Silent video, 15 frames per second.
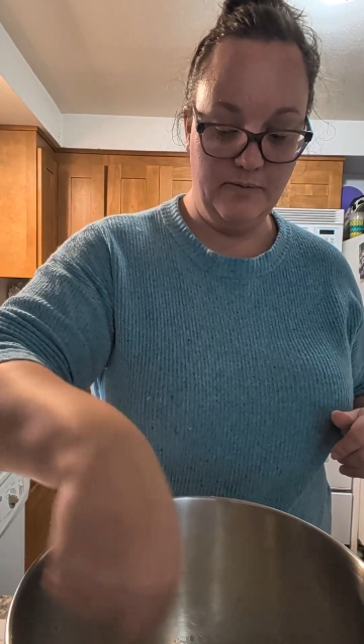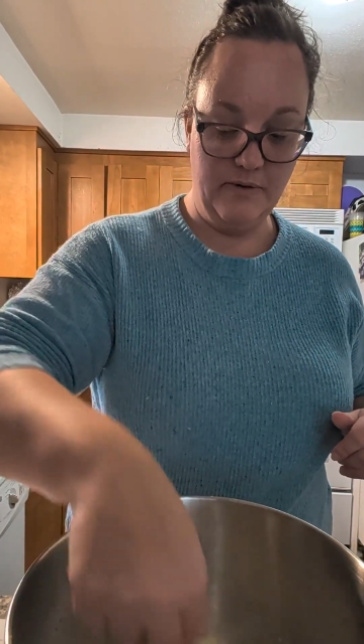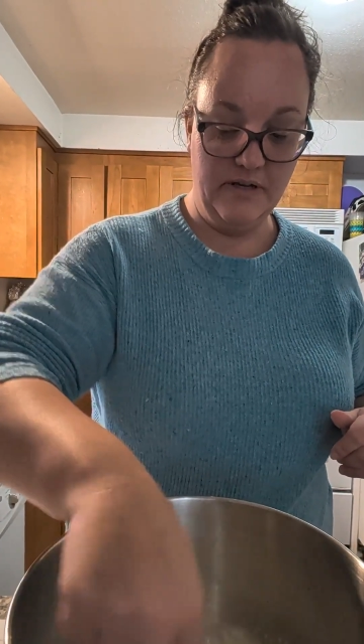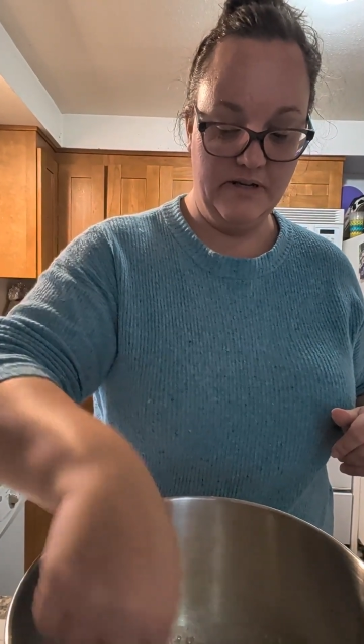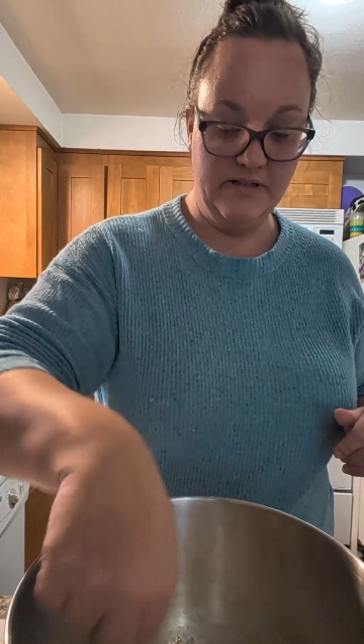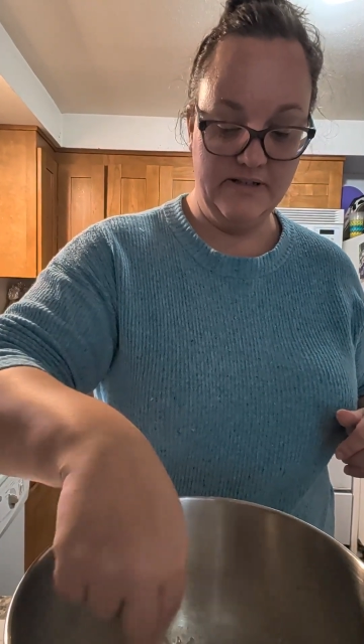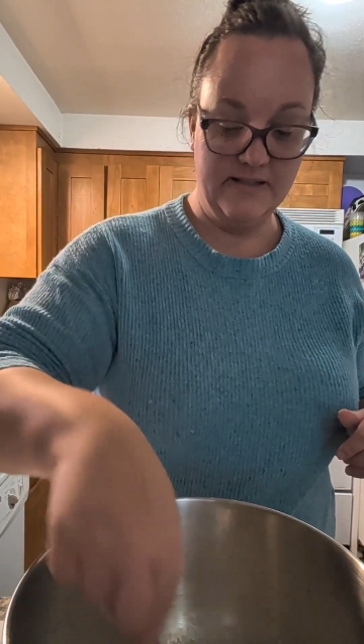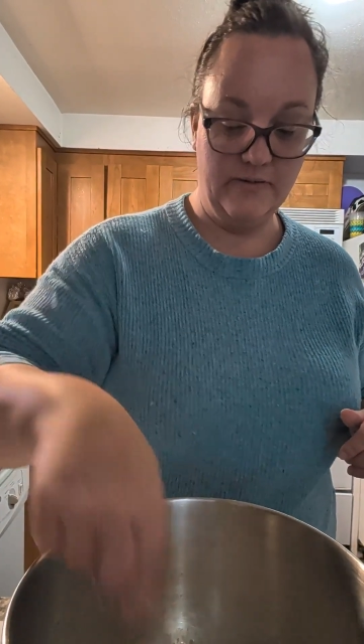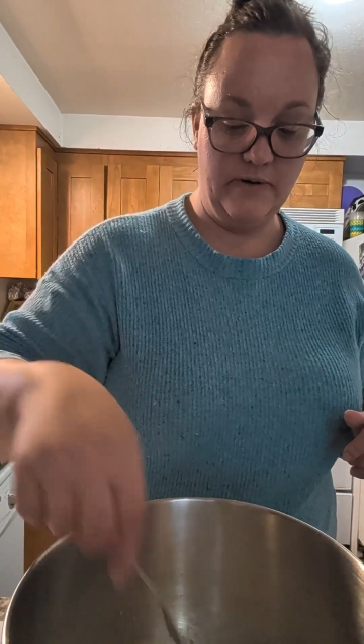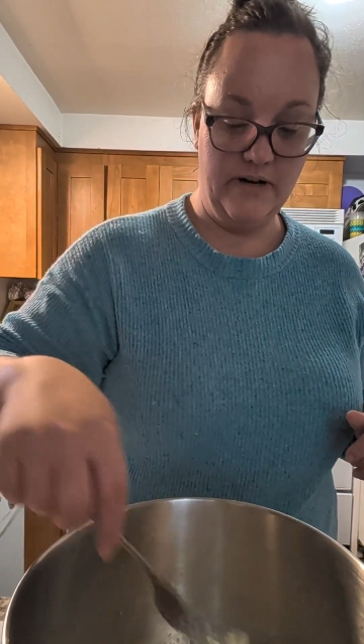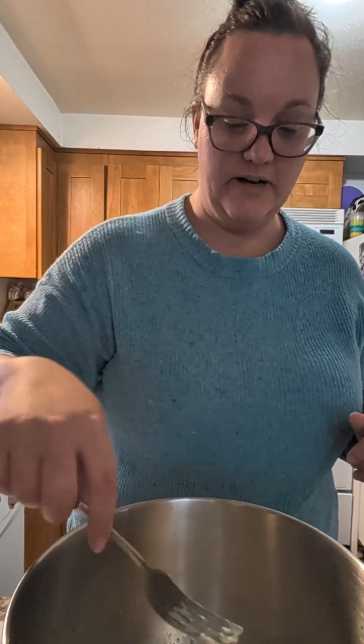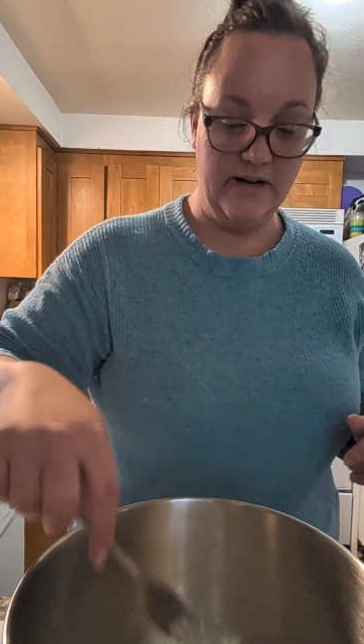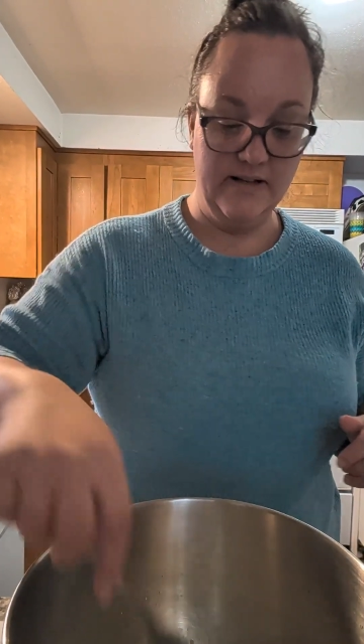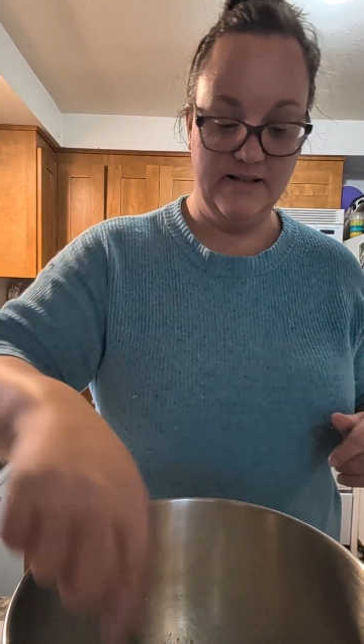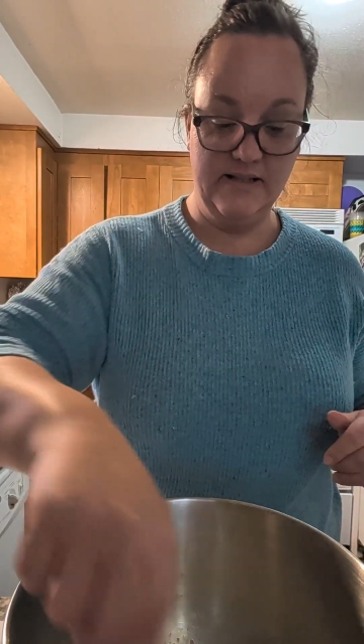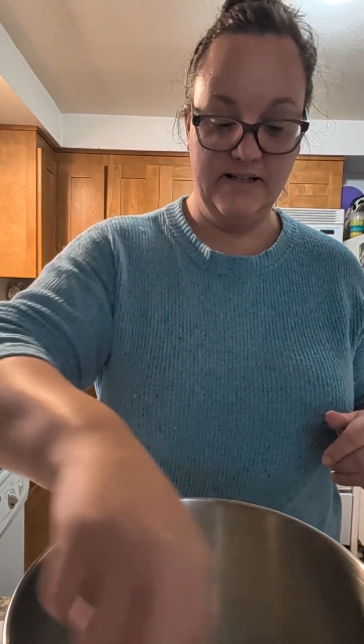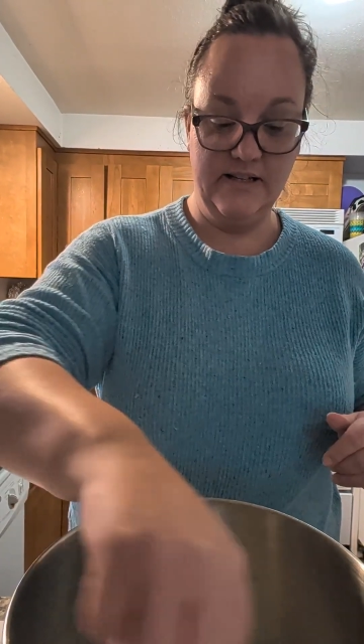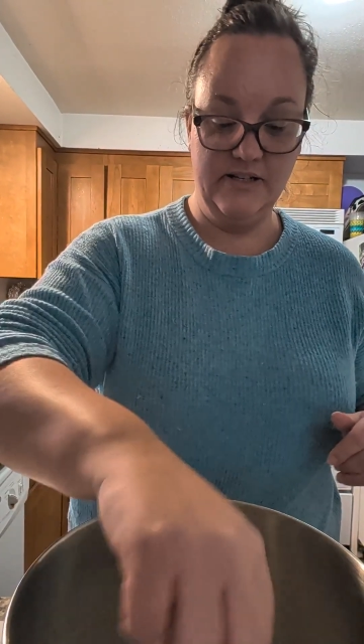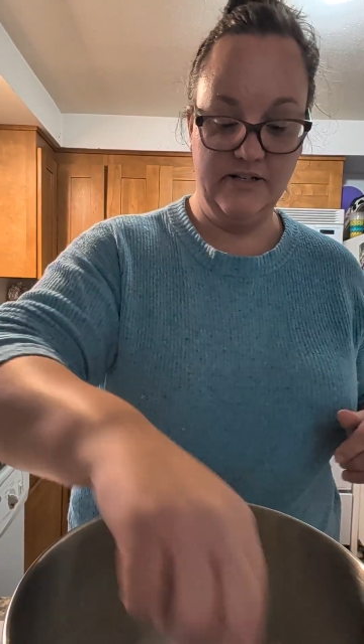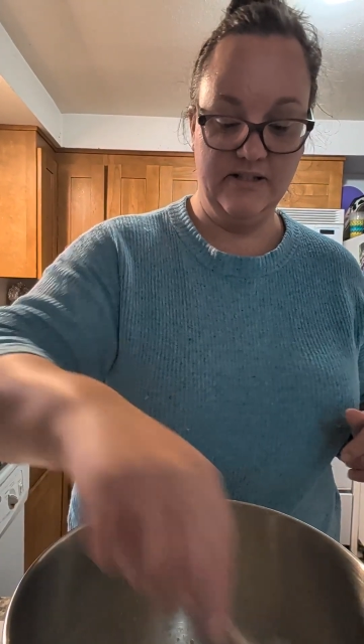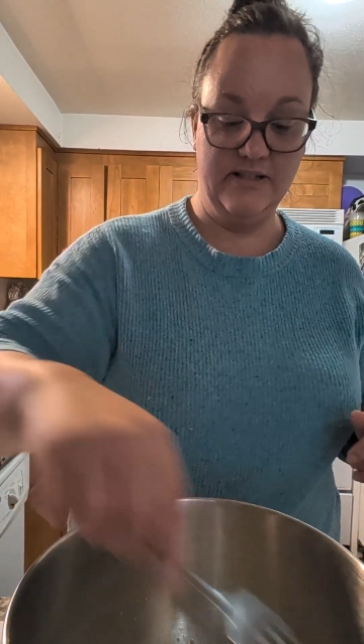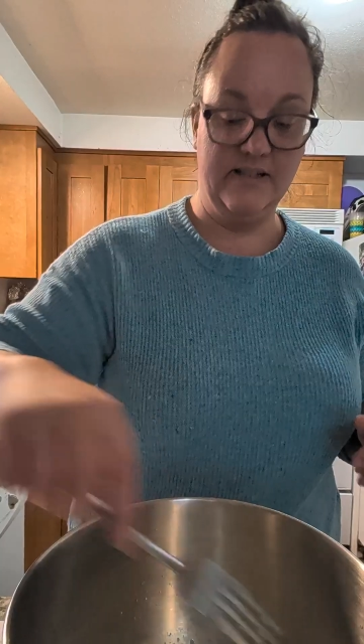because quite honestly,
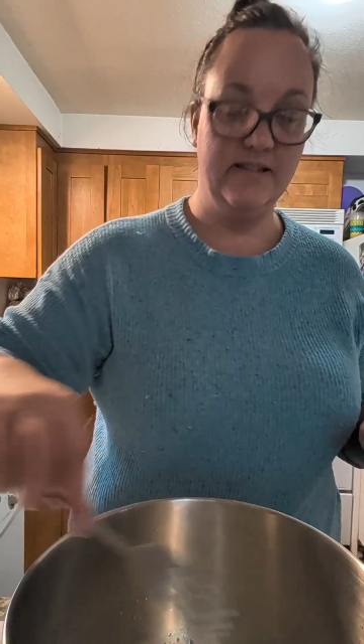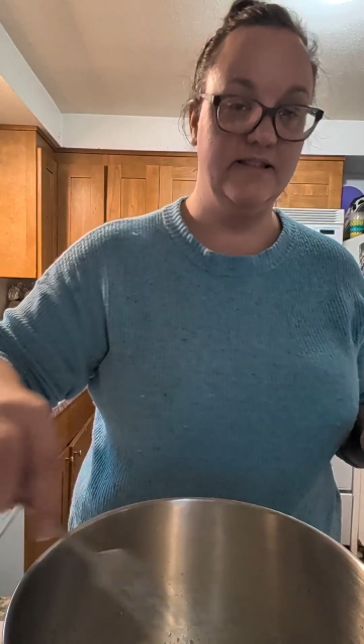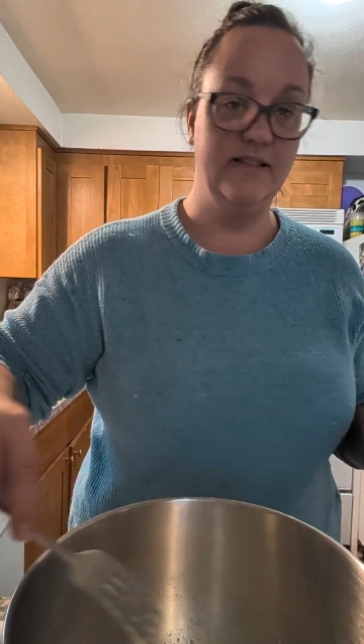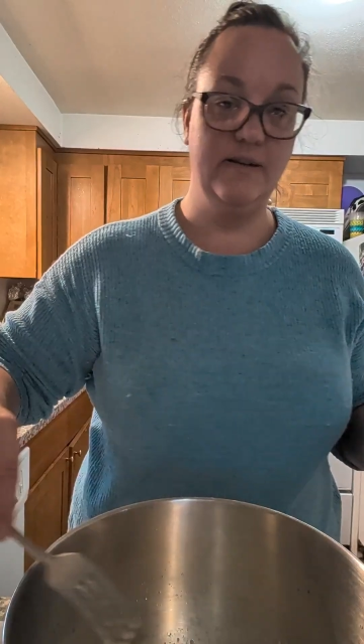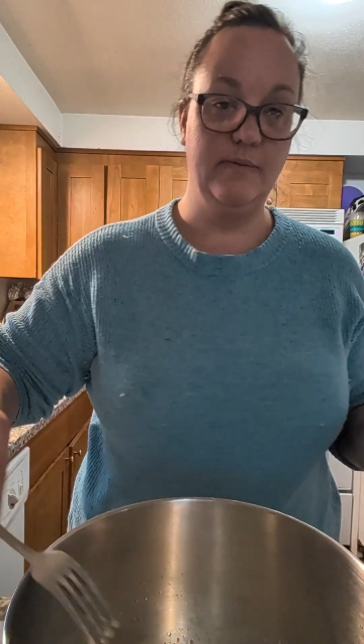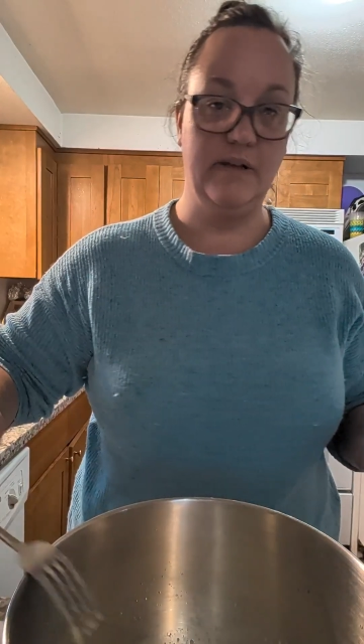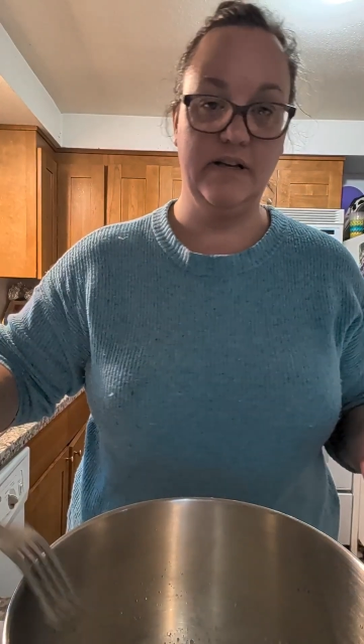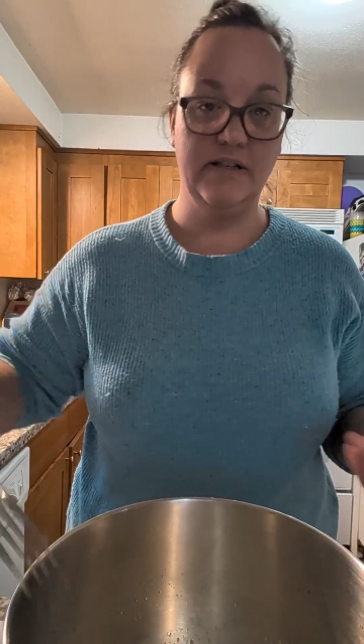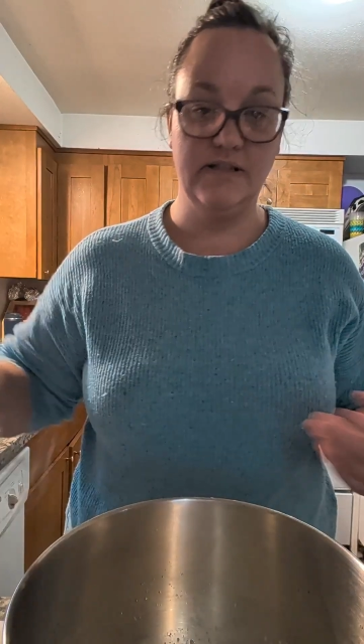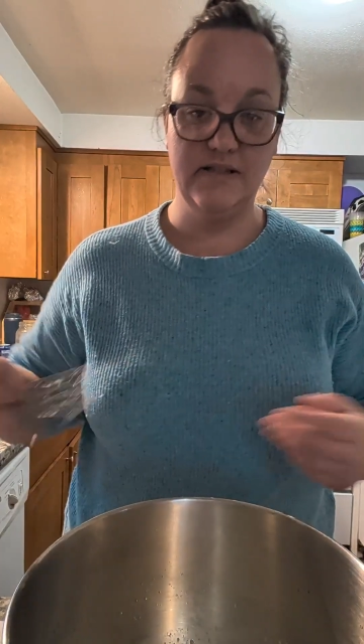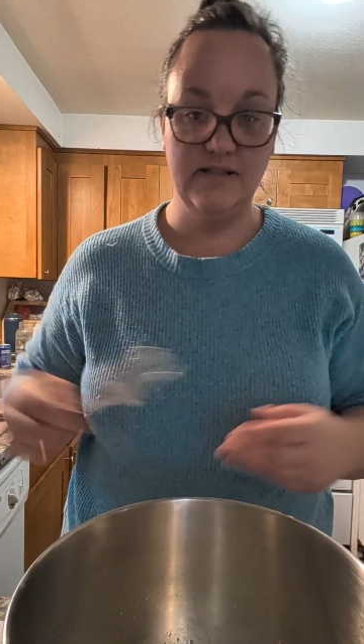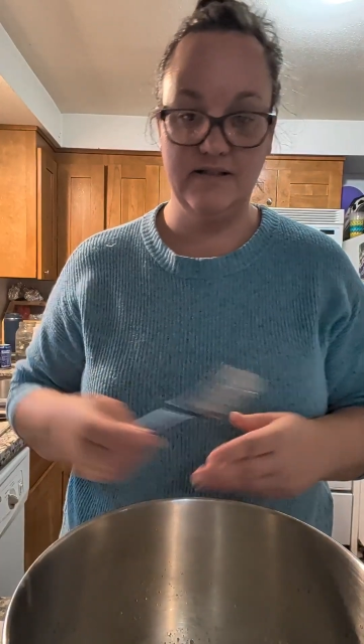it just doesn't seem like